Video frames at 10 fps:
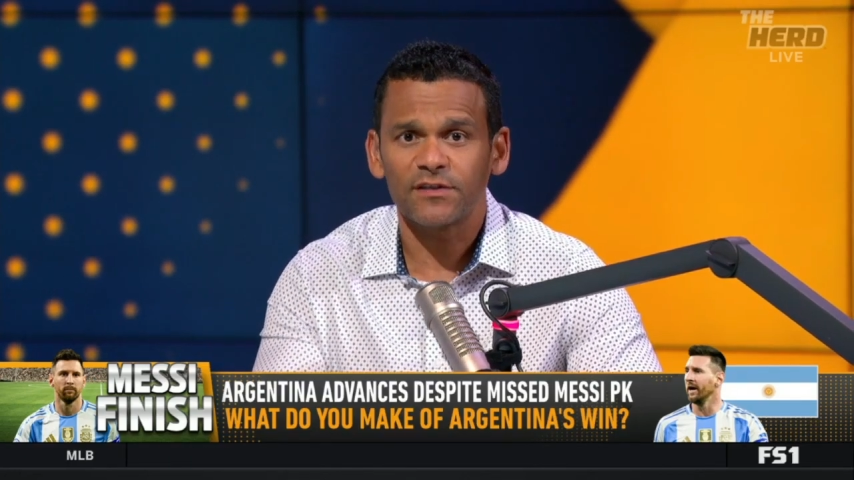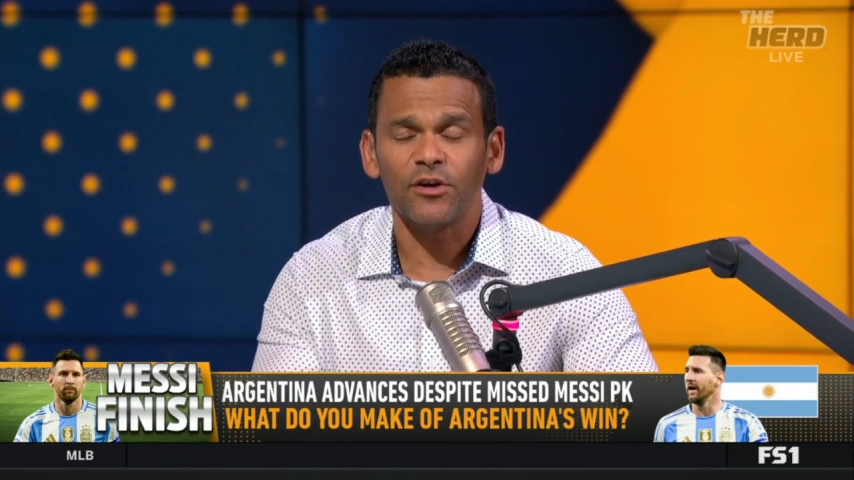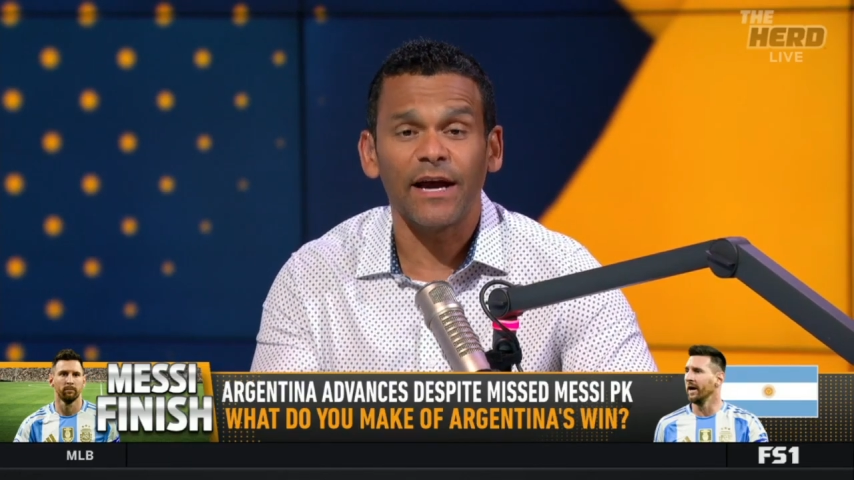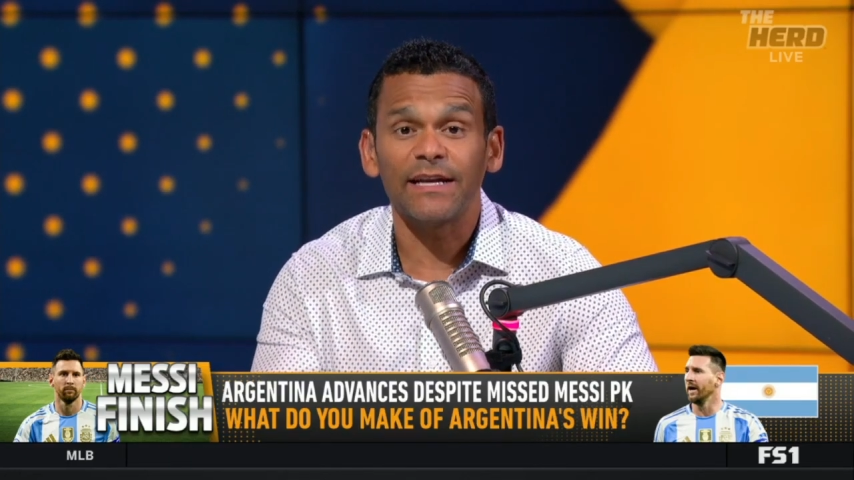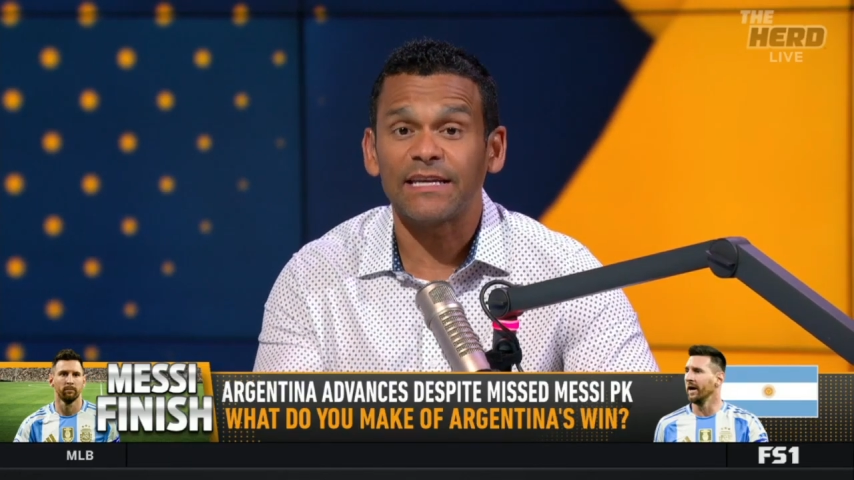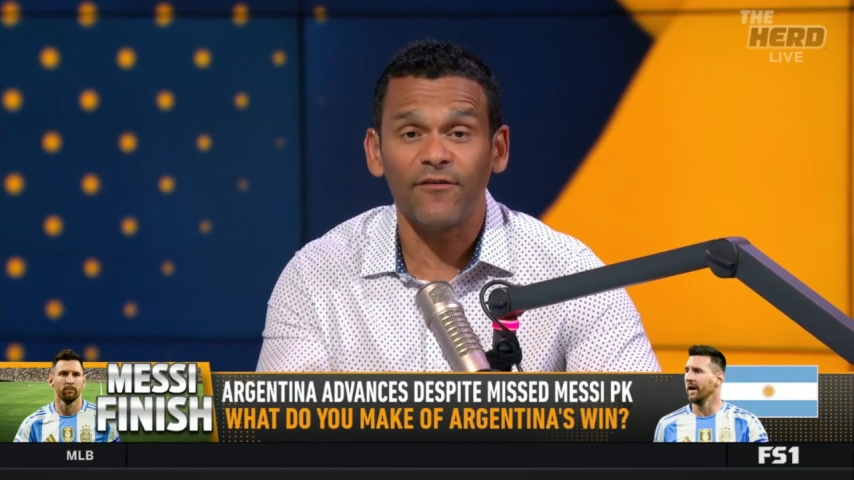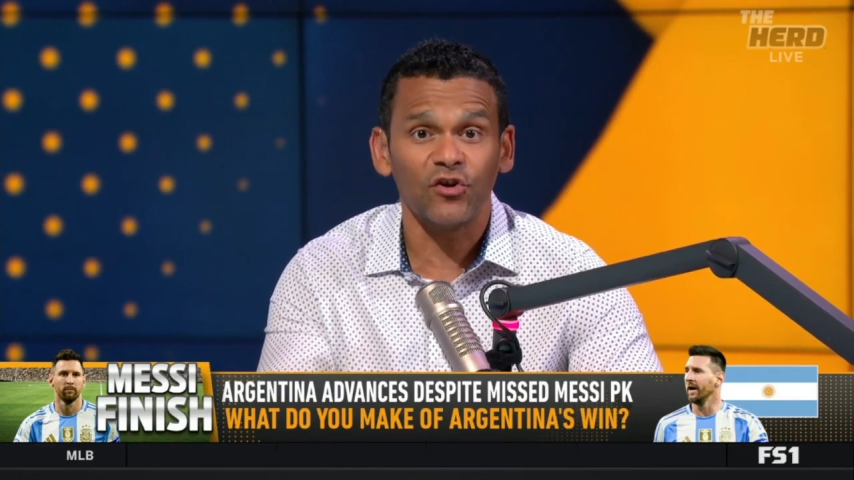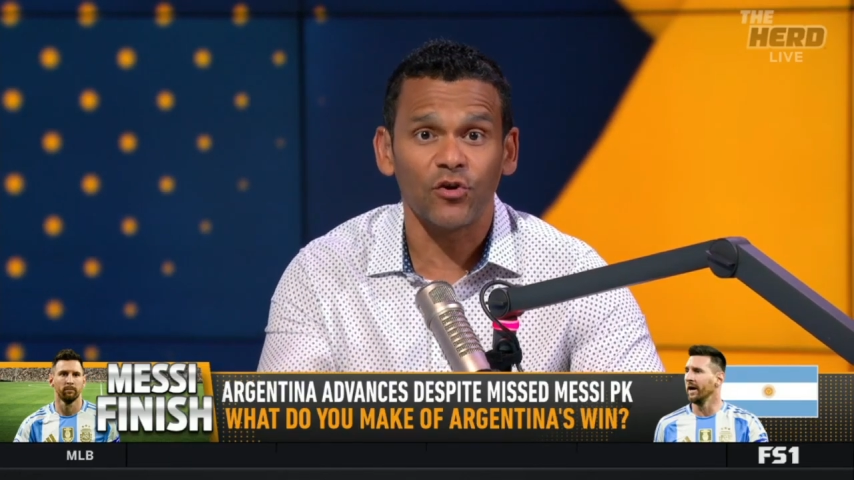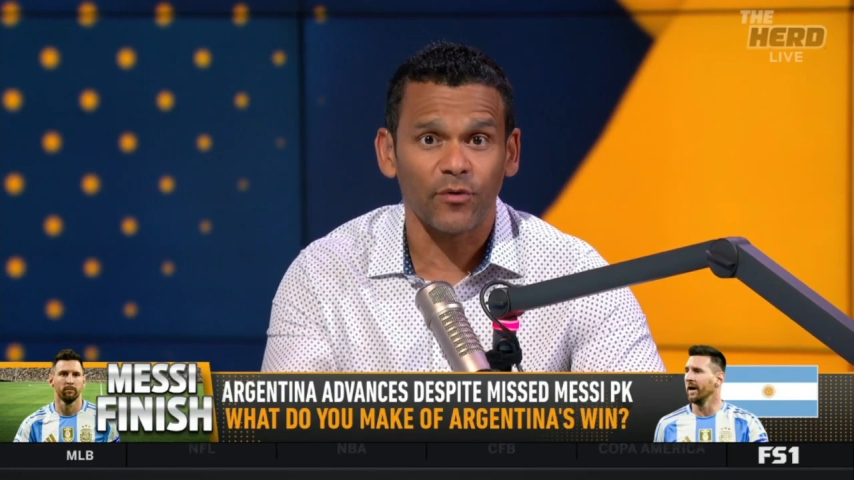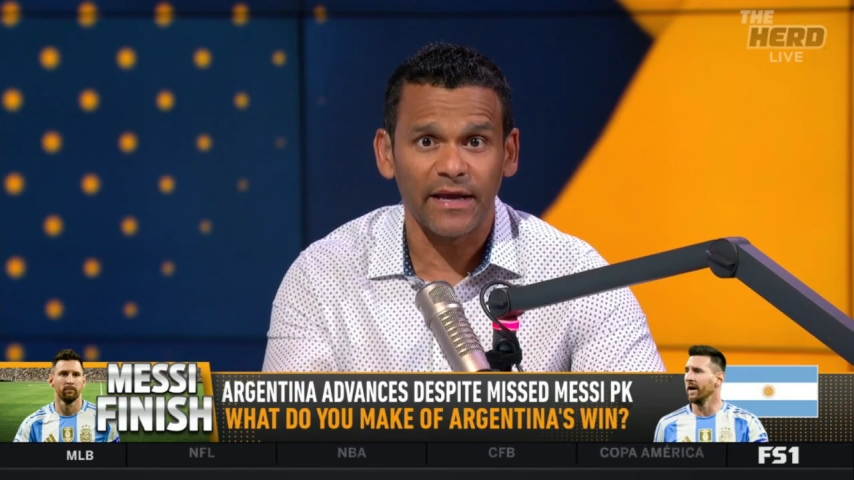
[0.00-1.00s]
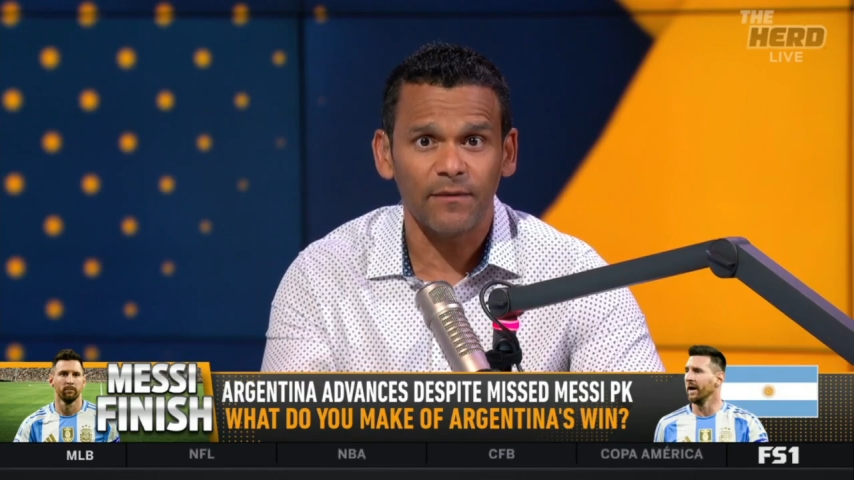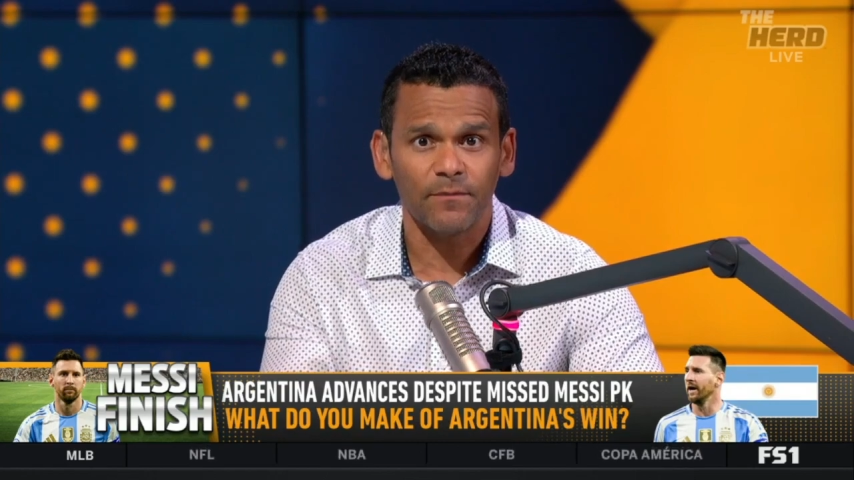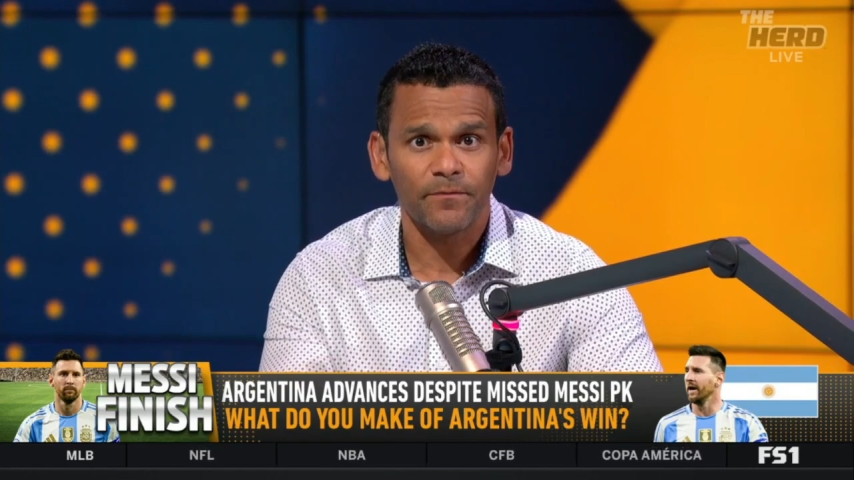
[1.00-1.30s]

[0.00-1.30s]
You had Kevin Durant